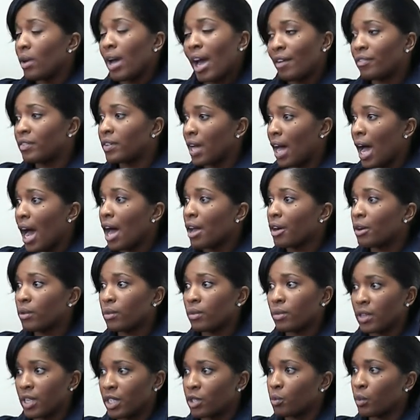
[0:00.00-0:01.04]
have to
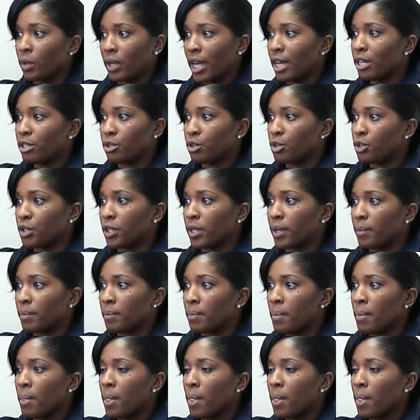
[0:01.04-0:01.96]
honor this relationship